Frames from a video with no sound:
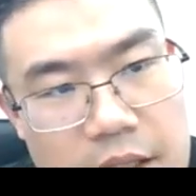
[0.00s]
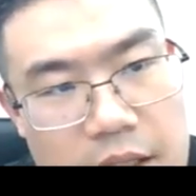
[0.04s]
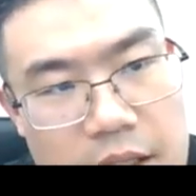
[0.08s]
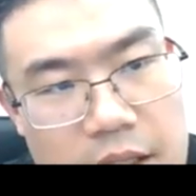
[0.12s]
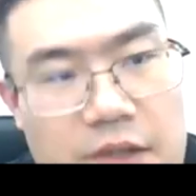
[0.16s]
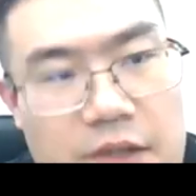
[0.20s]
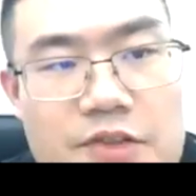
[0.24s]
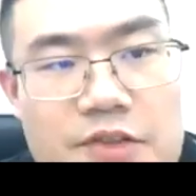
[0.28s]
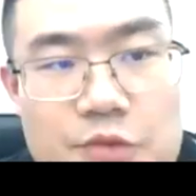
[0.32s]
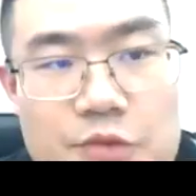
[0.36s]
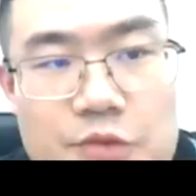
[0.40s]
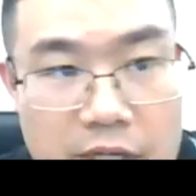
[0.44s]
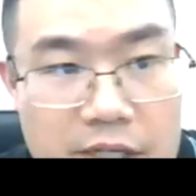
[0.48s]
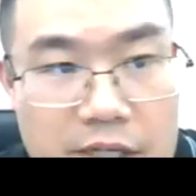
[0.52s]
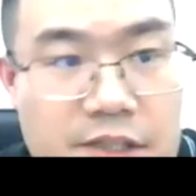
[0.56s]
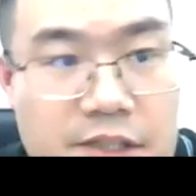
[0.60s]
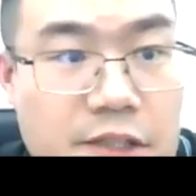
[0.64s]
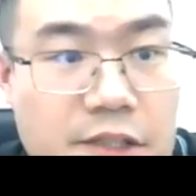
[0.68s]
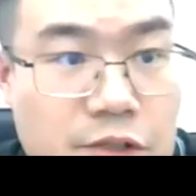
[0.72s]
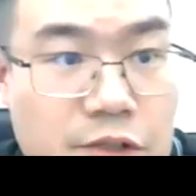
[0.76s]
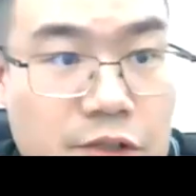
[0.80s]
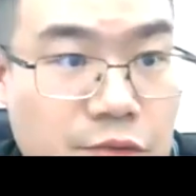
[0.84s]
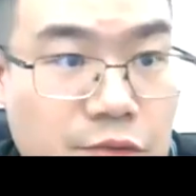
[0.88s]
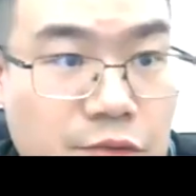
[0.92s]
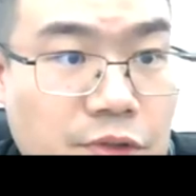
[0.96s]
is
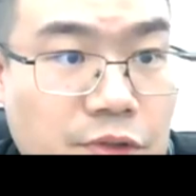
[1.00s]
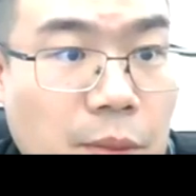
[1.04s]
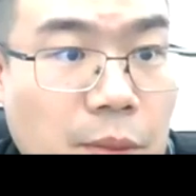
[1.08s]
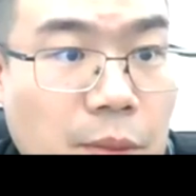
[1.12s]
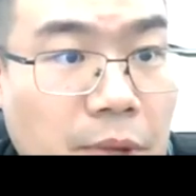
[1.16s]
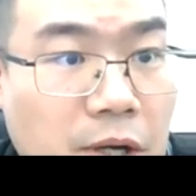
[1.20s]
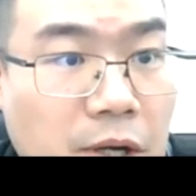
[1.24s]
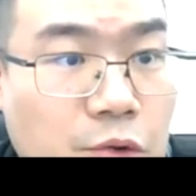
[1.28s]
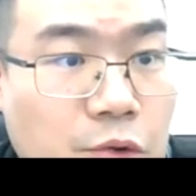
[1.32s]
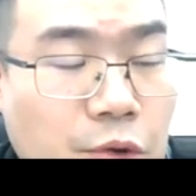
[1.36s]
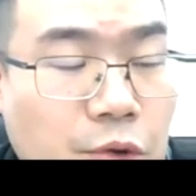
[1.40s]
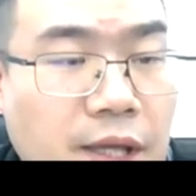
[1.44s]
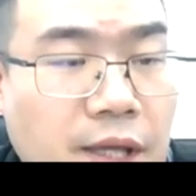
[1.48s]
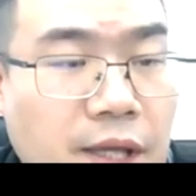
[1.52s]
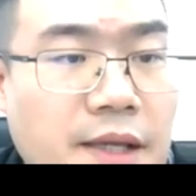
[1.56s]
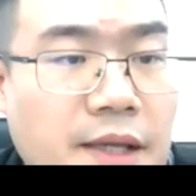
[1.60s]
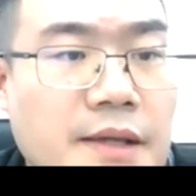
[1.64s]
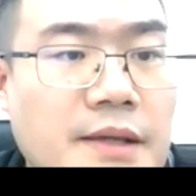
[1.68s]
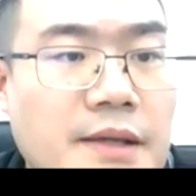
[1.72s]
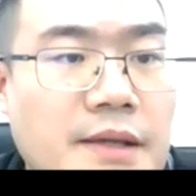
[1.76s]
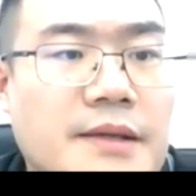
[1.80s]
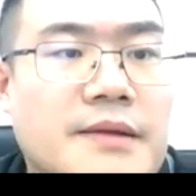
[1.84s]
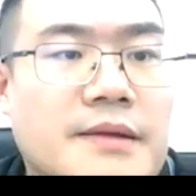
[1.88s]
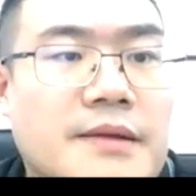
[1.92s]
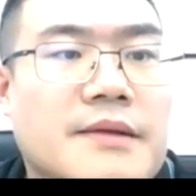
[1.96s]
related to the marine
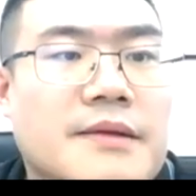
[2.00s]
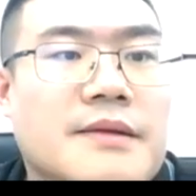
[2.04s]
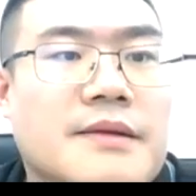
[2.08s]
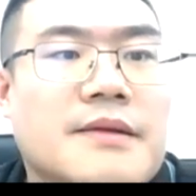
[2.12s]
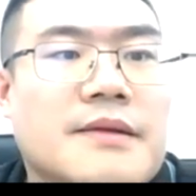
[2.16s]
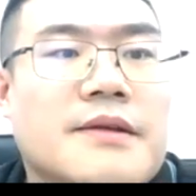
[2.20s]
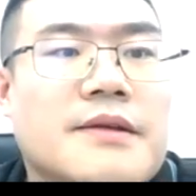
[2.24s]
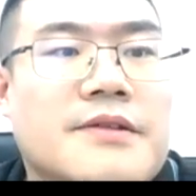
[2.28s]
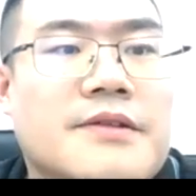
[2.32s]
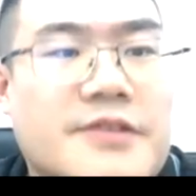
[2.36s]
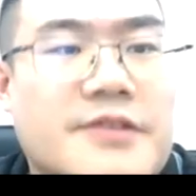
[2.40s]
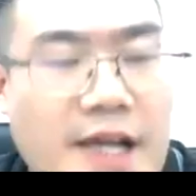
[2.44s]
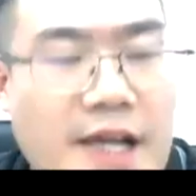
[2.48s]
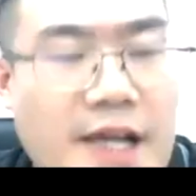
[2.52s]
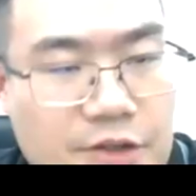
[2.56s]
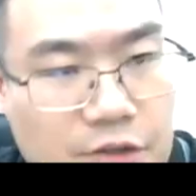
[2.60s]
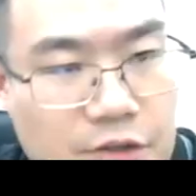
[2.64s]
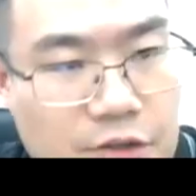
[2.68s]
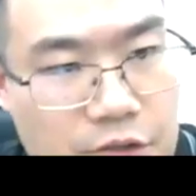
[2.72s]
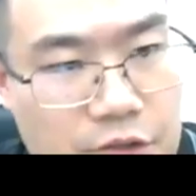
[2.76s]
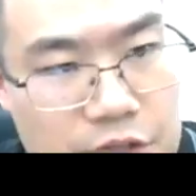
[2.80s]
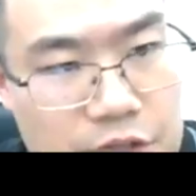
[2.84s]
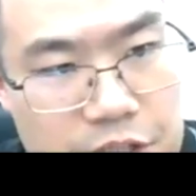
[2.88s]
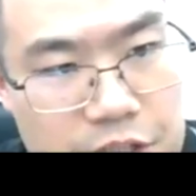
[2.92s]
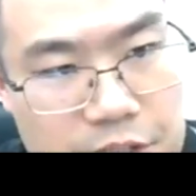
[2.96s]

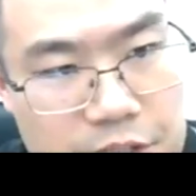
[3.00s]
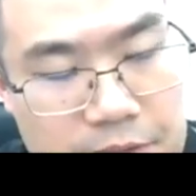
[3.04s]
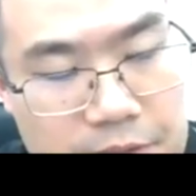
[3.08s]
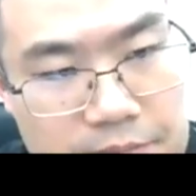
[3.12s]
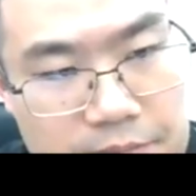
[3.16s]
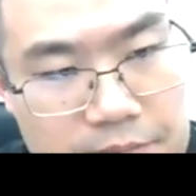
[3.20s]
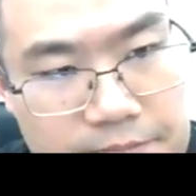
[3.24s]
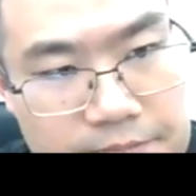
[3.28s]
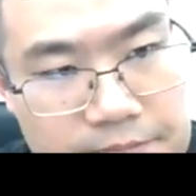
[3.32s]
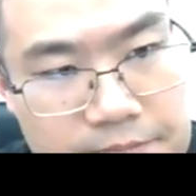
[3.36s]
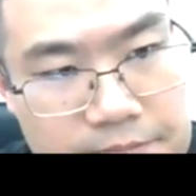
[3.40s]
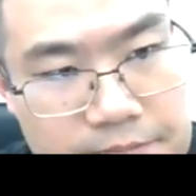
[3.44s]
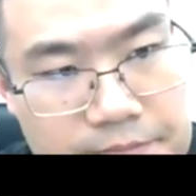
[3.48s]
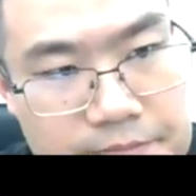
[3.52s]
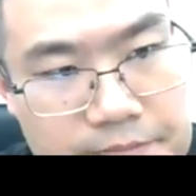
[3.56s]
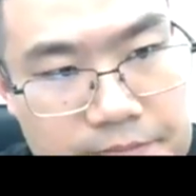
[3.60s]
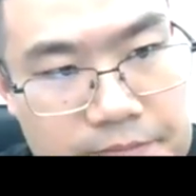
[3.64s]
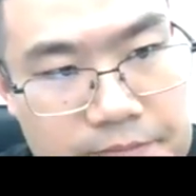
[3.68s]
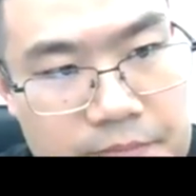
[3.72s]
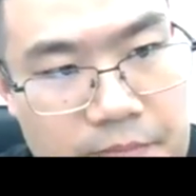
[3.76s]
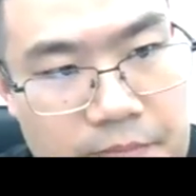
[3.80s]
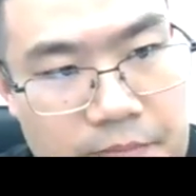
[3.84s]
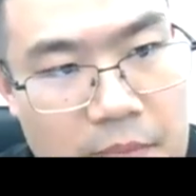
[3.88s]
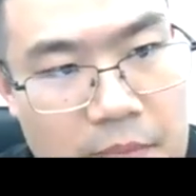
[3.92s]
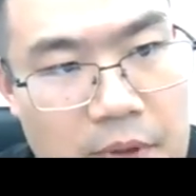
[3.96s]
technology.
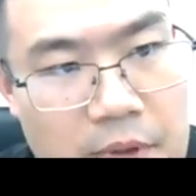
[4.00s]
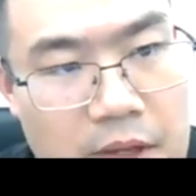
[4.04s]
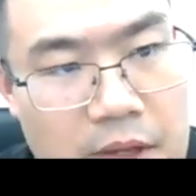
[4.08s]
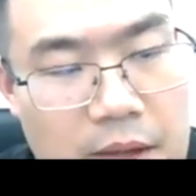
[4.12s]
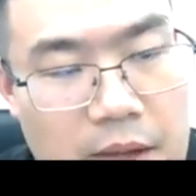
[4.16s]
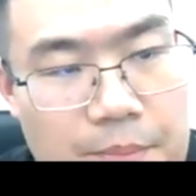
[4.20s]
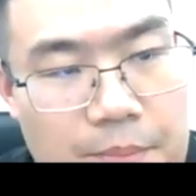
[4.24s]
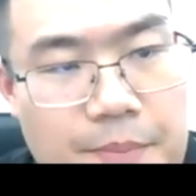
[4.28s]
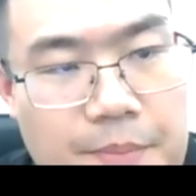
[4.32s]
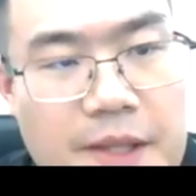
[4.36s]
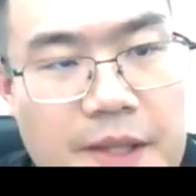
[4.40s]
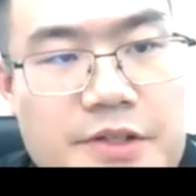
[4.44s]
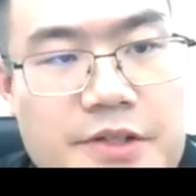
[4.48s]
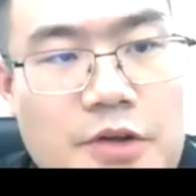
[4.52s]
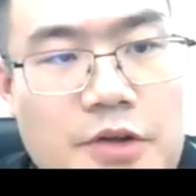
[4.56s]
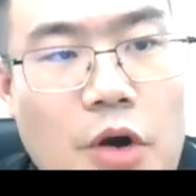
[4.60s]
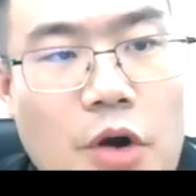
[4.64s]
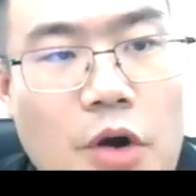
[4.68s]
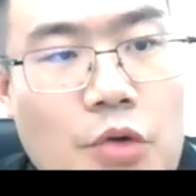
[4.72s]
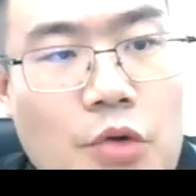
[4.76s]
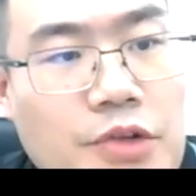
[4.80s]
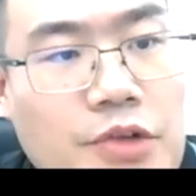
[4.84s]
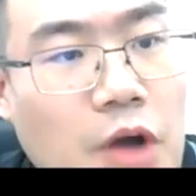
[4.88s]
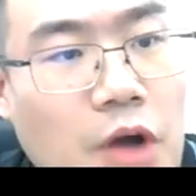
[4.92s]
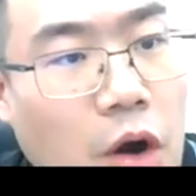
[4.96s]
But
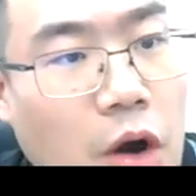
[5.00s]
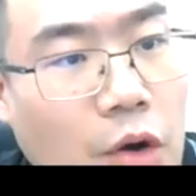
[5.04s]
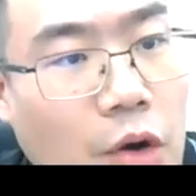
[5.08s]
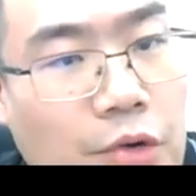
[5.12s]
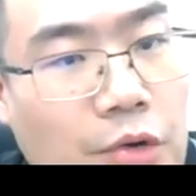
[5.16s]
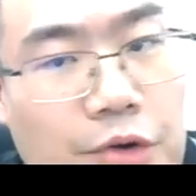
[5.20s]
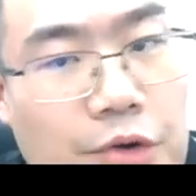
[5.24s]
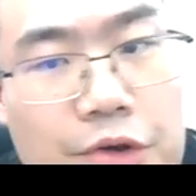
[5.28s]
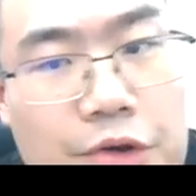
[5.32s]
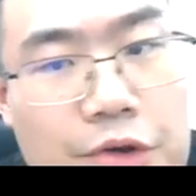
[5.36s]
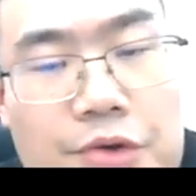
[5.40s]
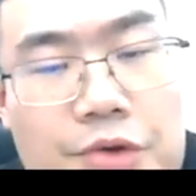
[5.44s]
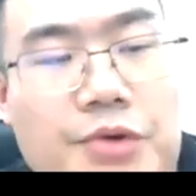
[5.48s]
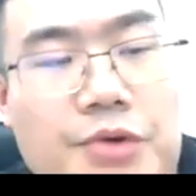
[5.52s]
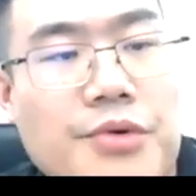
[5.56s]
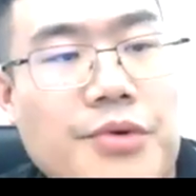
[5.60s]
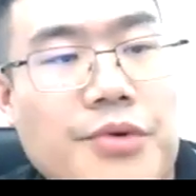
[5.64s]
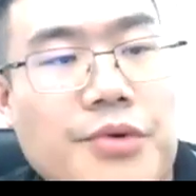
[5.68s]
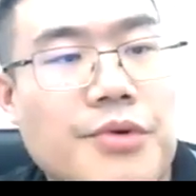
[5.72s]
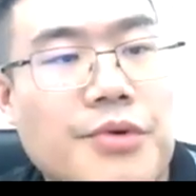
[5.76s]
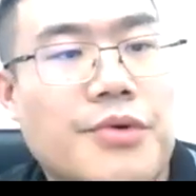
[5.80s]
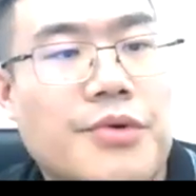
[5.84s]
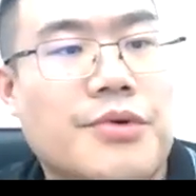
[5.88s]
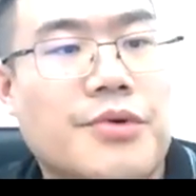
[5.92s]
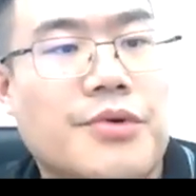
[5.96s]
all the oil
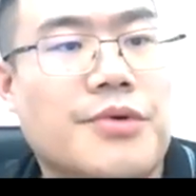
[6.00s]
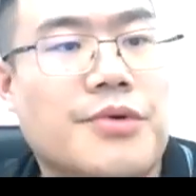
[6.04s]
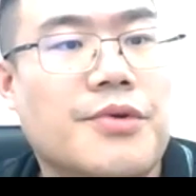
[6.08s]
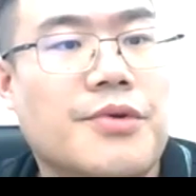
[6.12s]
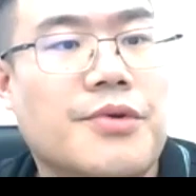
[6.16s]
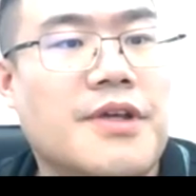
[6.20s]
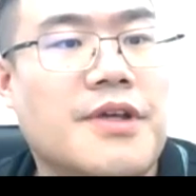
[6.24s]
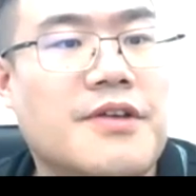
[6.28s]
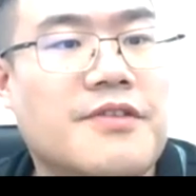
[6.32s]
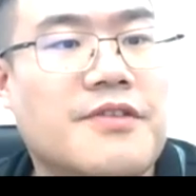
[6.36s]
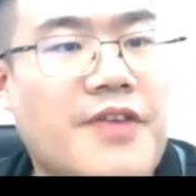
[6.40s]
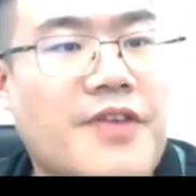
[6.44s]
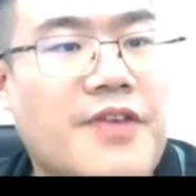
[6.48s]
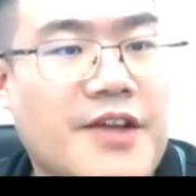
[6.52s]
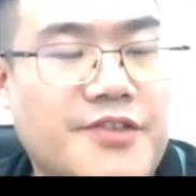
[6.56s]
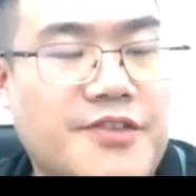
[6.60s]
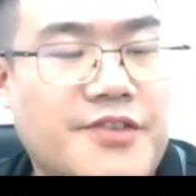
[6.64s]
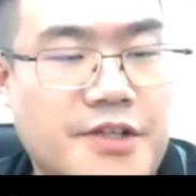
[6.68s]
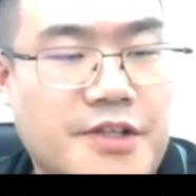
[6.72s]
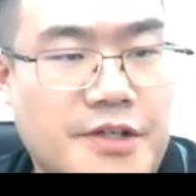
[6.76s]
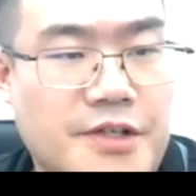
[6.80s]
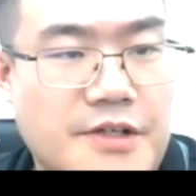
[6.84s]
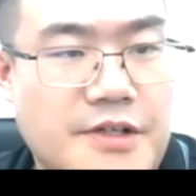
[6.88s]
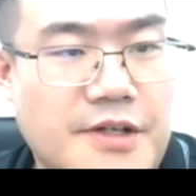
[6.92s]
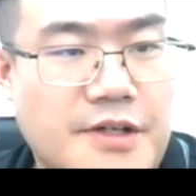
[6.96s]

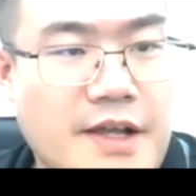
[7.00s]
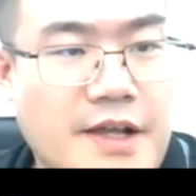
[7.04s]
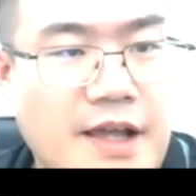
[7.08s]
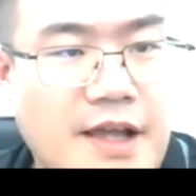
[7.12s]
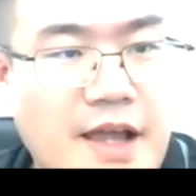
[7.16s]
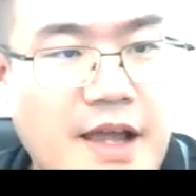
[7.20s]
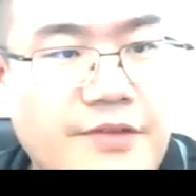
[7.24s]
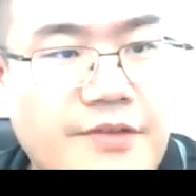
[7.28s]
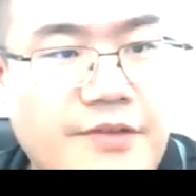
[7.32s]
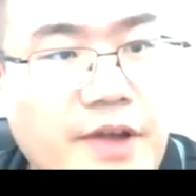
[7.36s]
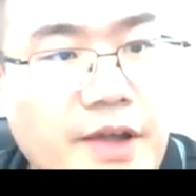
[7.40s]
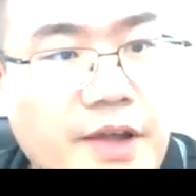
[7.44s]
investor have